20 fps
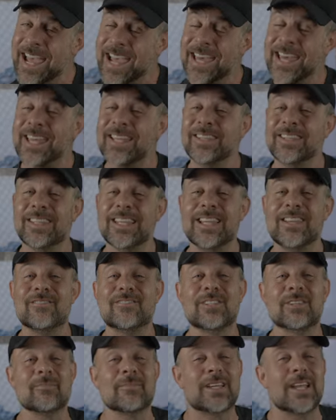and leave
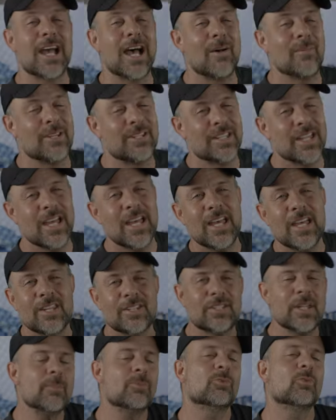some comments.
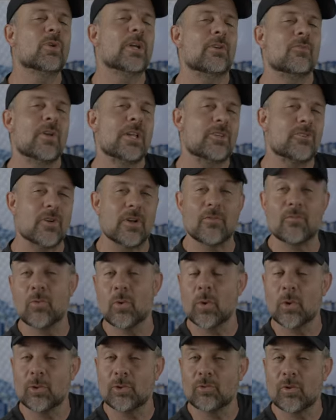Step three, register on
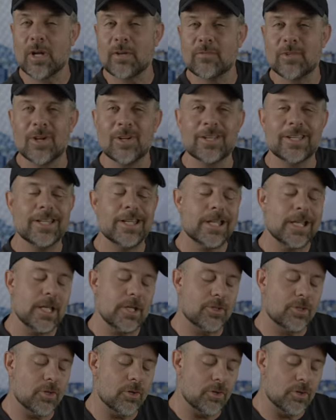4 Wheel Drive Talk and
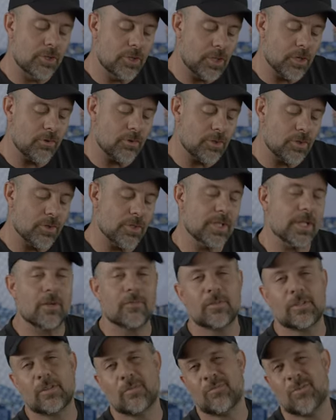introduce
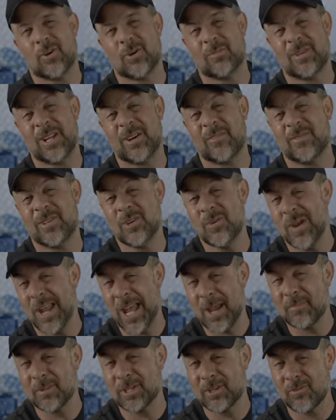yourself in the form. Now, if you
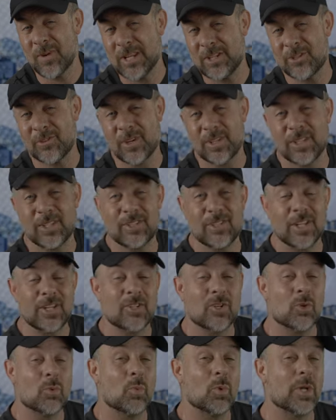happen to register on the site
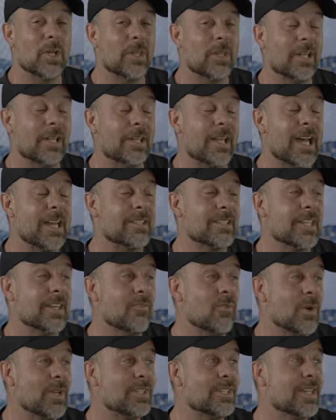during one of the last
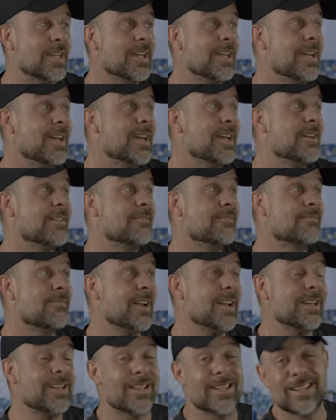giveaways,
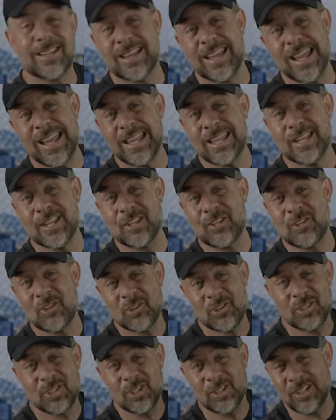friend, hey, you're
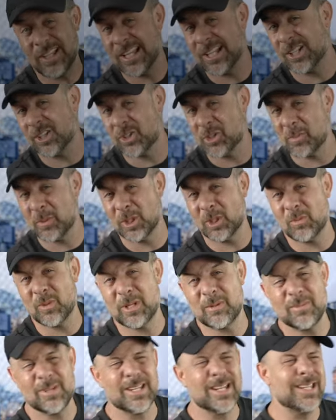still eligible to
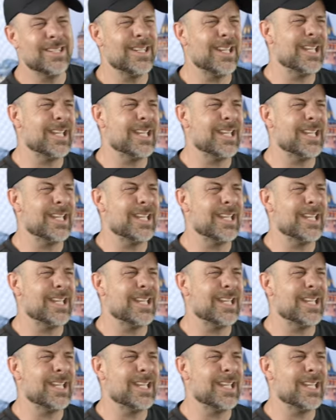win. But as